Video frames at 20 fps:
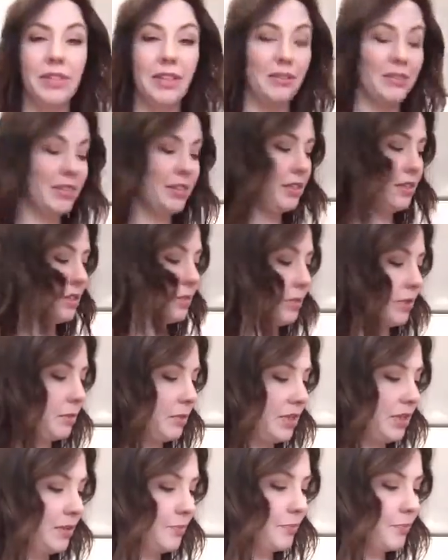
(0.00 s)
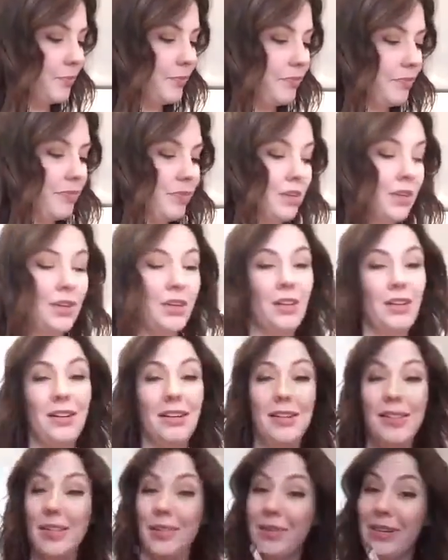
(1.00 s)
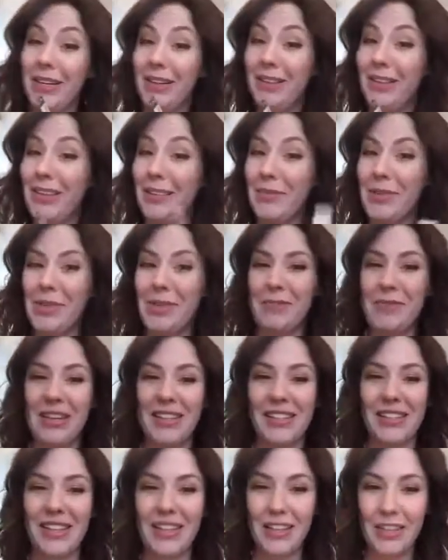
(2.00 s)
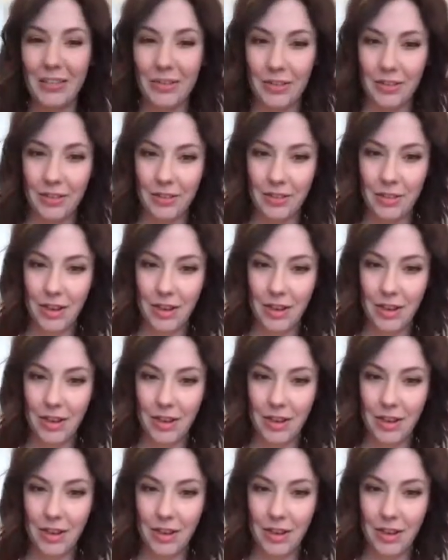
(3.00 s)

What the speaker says: downstairs with me so I could label them as I go.